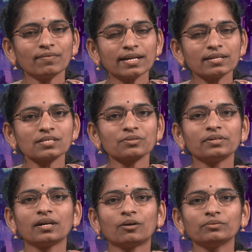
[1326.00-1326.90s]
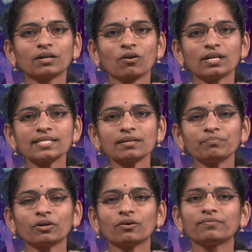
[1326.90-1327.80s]
understood now the
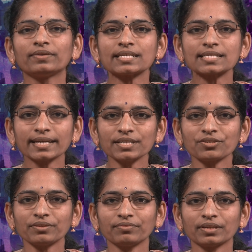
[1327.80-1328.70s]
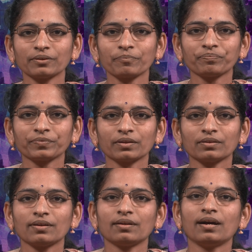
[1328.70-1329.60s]
concept of risky shift,
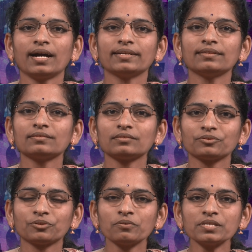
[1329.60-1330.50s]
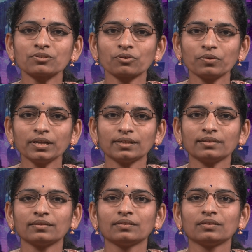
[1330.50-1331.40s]
and John Stoner,
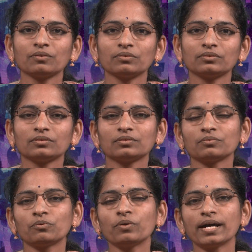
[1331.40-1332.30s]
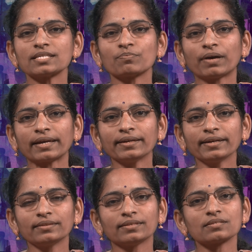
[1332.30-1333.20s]
who has
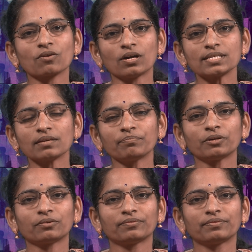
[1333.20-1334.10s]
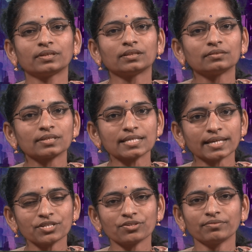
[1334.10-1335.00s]
pioneered this concept of
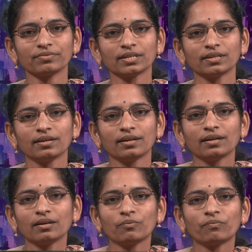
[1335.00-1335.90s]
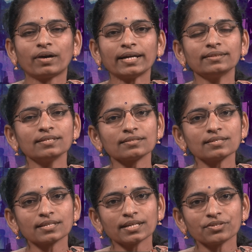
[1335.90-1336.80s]
risky shift, why this
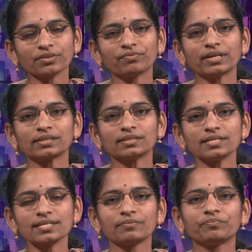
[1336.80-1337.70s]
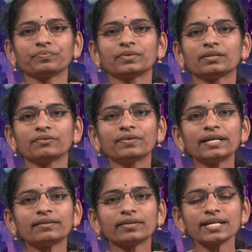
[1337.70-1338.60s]
risky shift occurs,
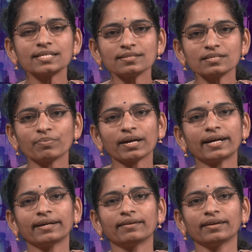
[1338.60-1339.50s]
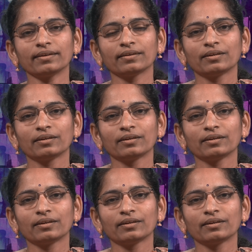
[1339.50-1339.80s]
different reasons behind it,